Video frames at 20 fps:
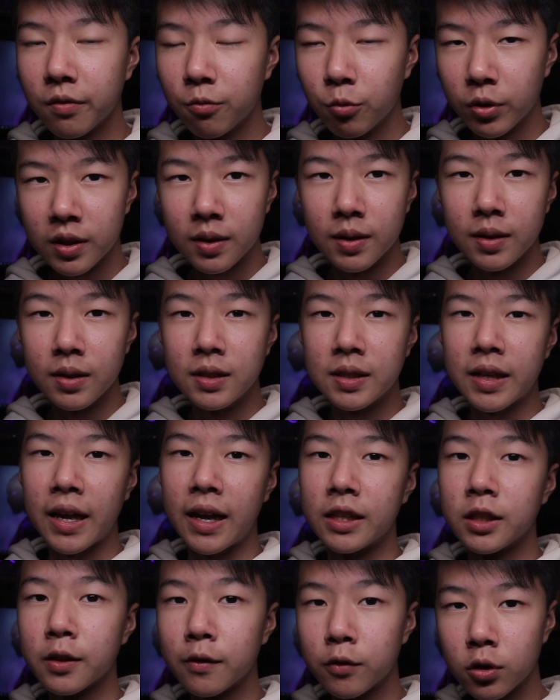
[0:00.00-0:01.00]
with these
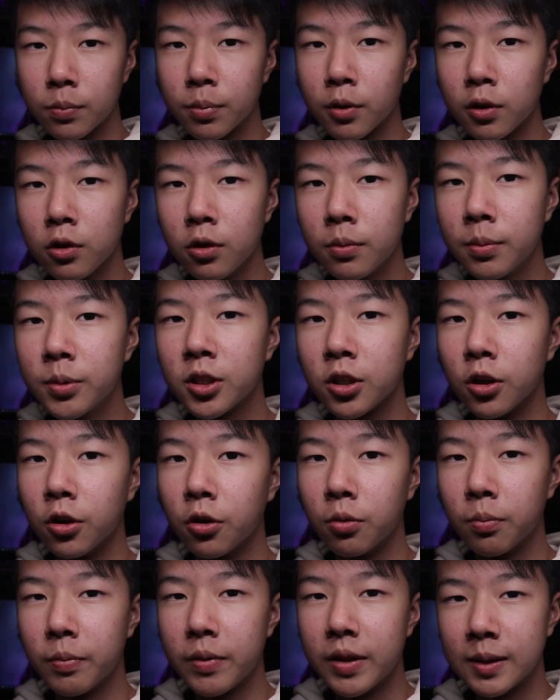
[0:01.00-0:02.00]
cans of Super Lube,
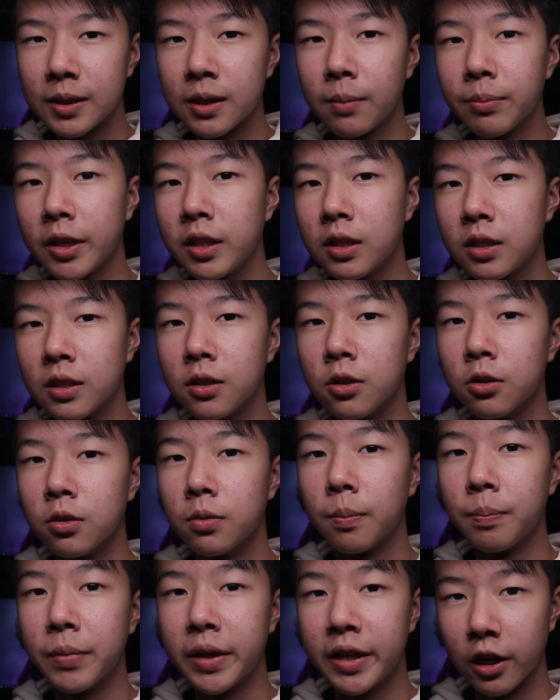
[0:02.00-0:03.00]
so it's something to
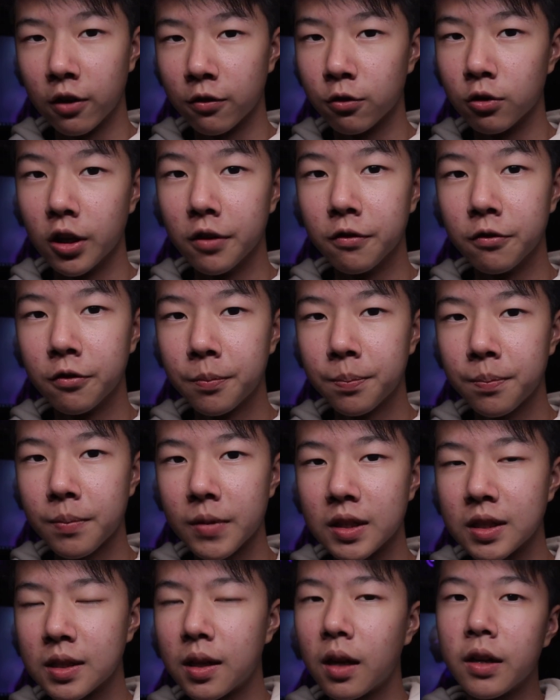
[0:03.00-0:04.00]
be careful of.
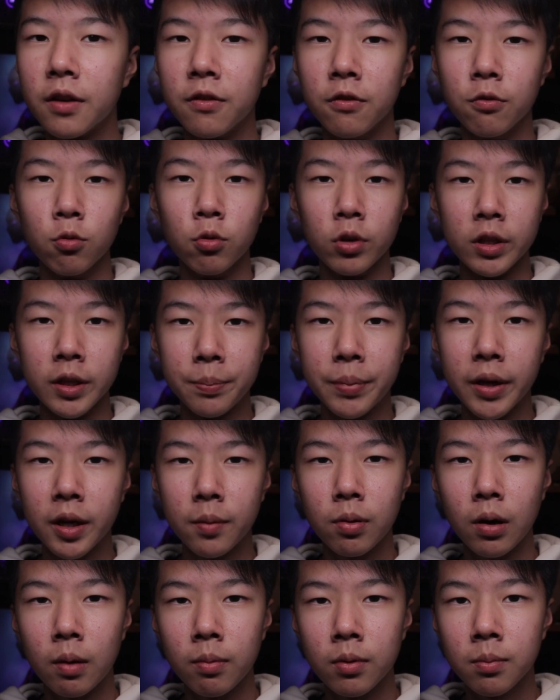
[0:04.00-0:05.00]
It's not a really big
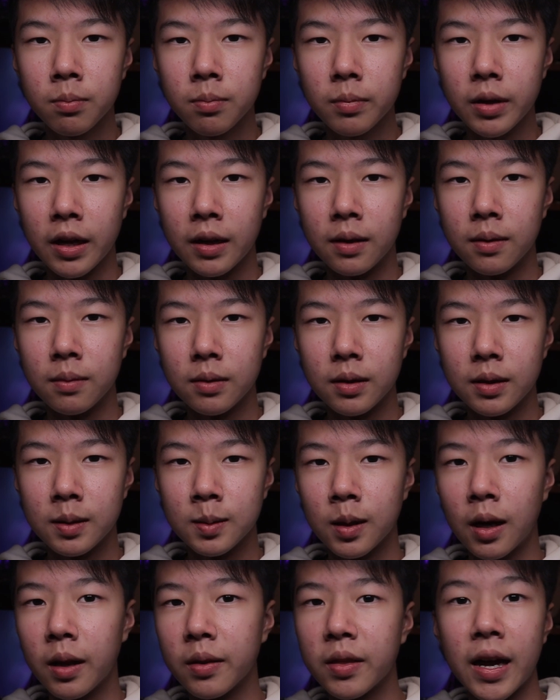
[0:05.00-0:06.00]
problem, and
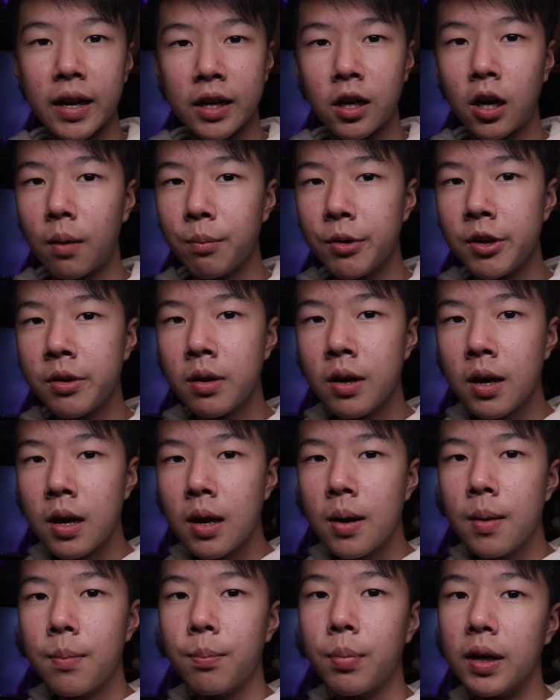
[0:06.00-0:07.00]
it's not that common,
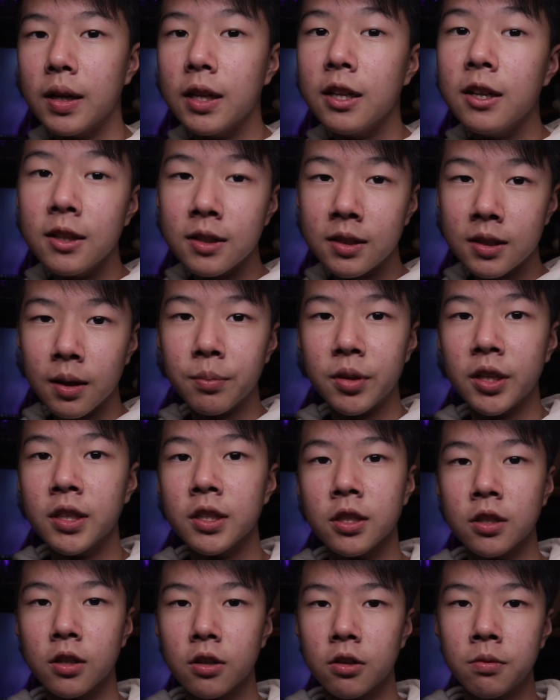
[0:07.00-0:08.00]
but it is something
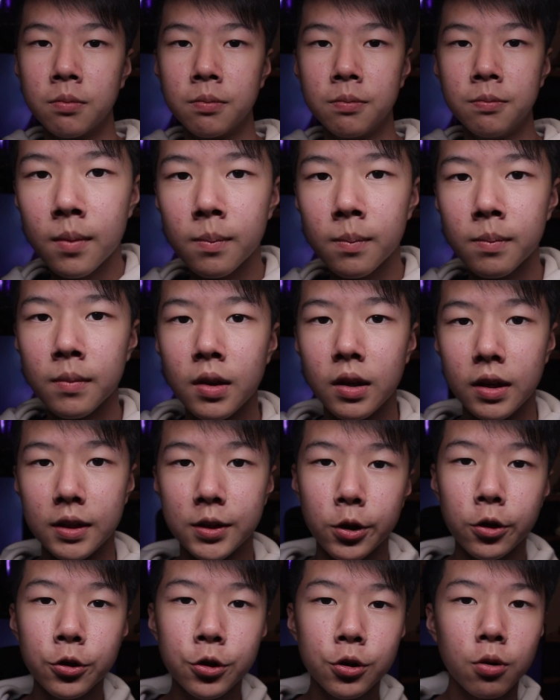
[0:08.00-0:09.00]
to know. It's
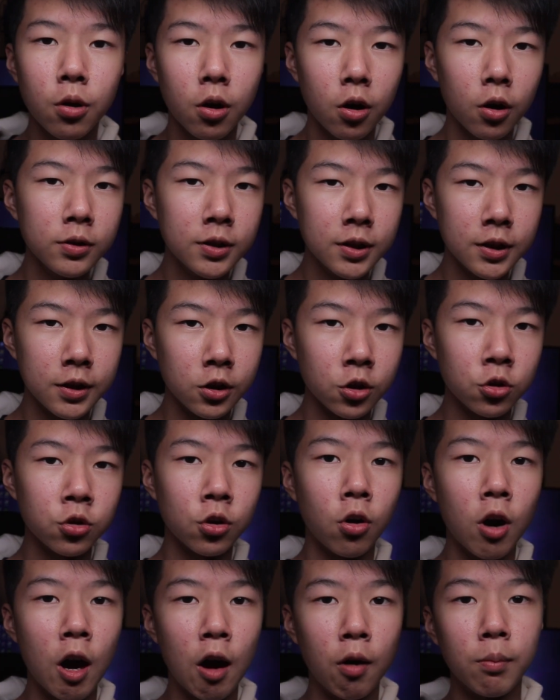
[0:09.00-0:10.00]
also hard to
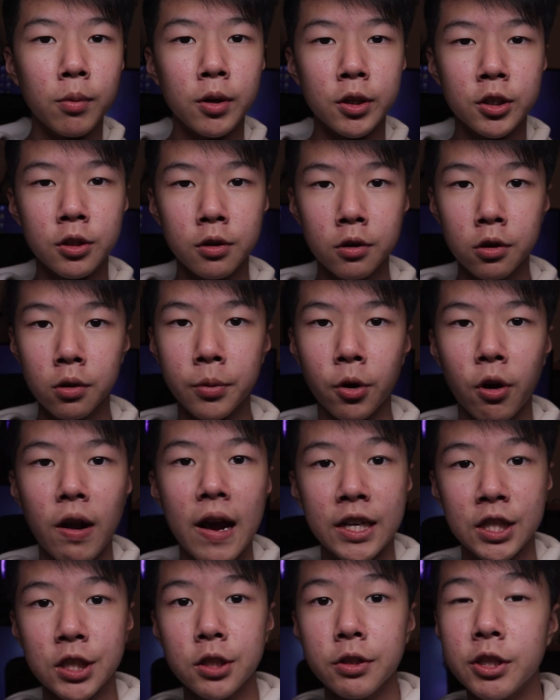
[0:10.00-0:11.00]
control how much lube you're
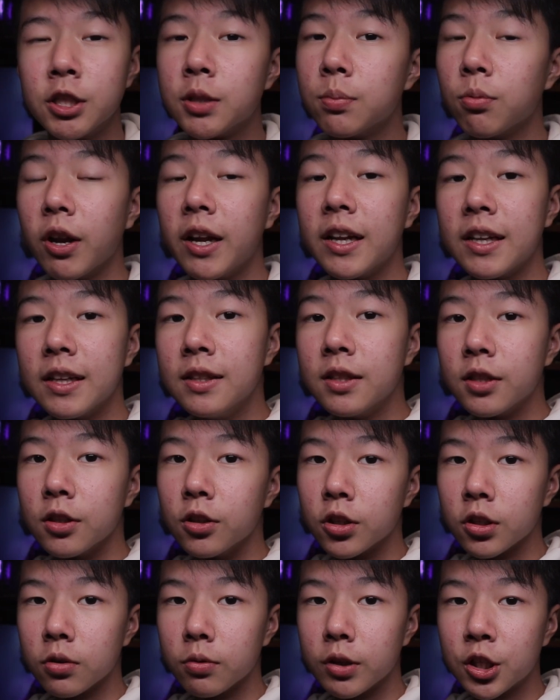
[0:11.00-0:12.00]
actually spraying into
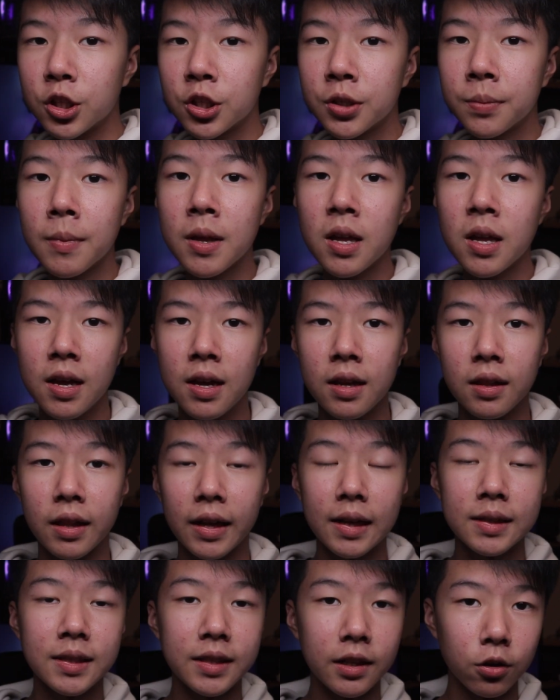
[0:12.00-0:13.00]
the switch.
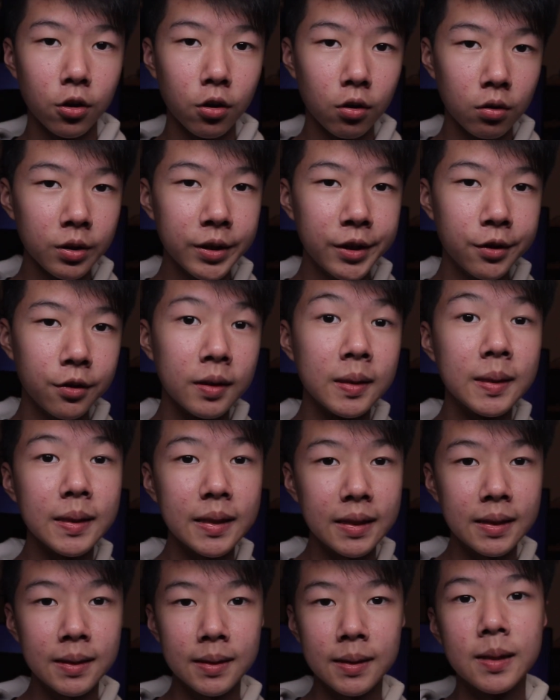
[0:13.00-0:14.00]
Like I said earlier, it's
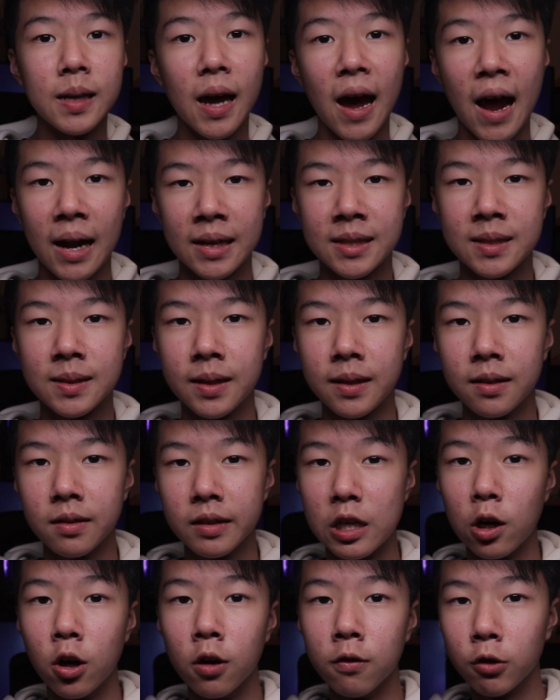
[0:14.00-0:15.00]
easy to
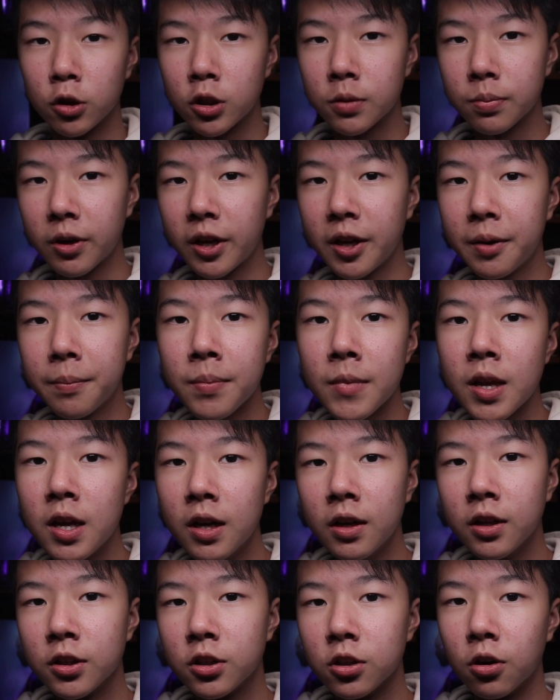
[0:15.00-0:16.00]
accidentally overspray,
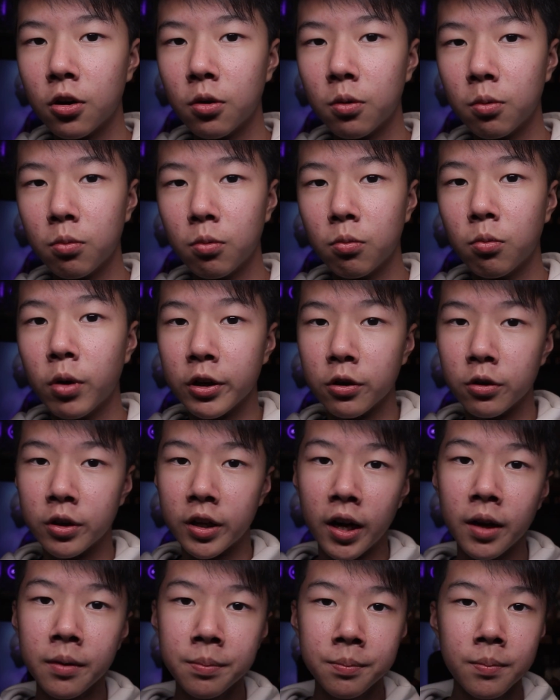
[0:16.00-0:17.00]
so when you're
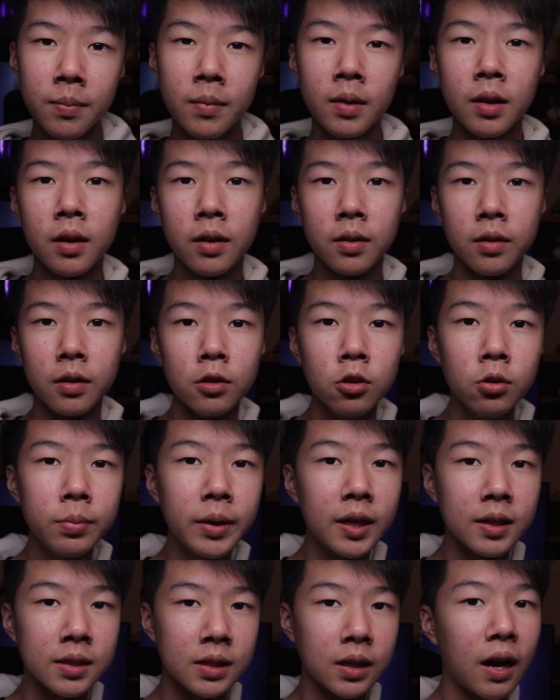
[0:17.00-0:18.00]
done, the
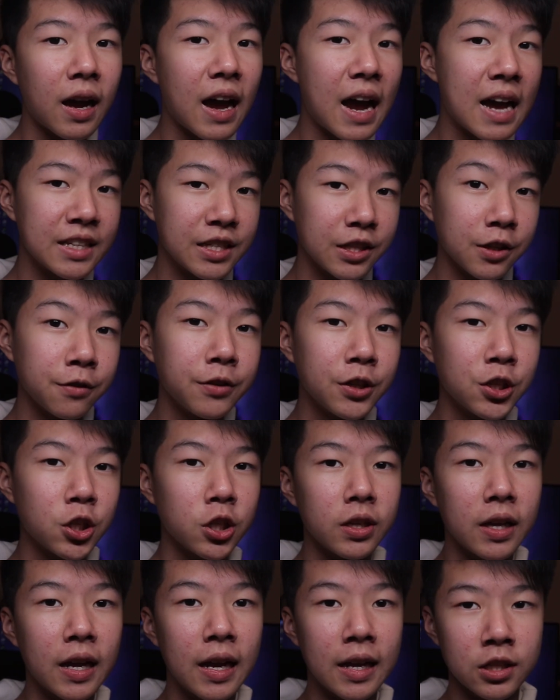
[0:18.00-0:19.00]
lubing is not as
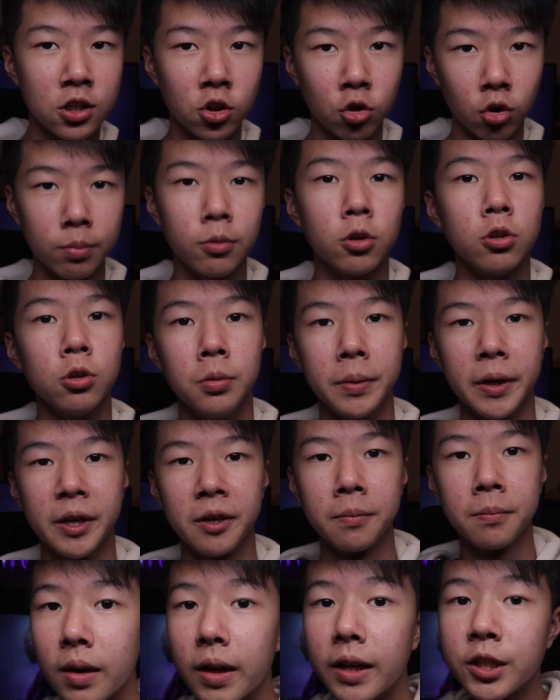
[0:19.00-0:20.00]
efficient as normal lubing,
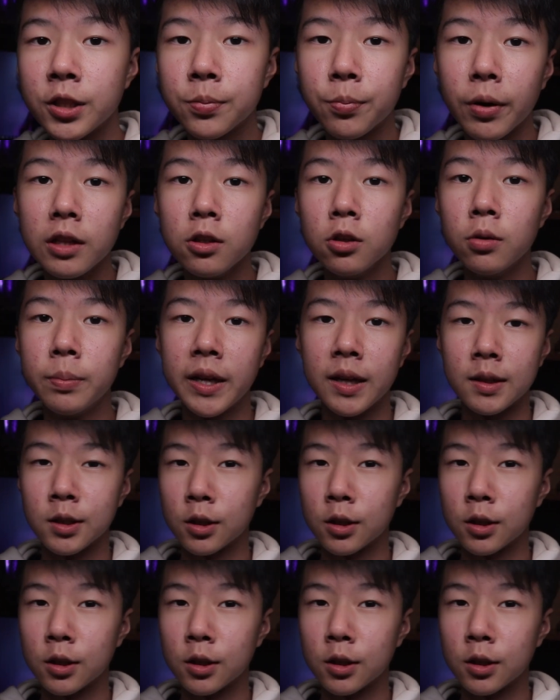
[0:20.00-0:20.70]
and spray lubing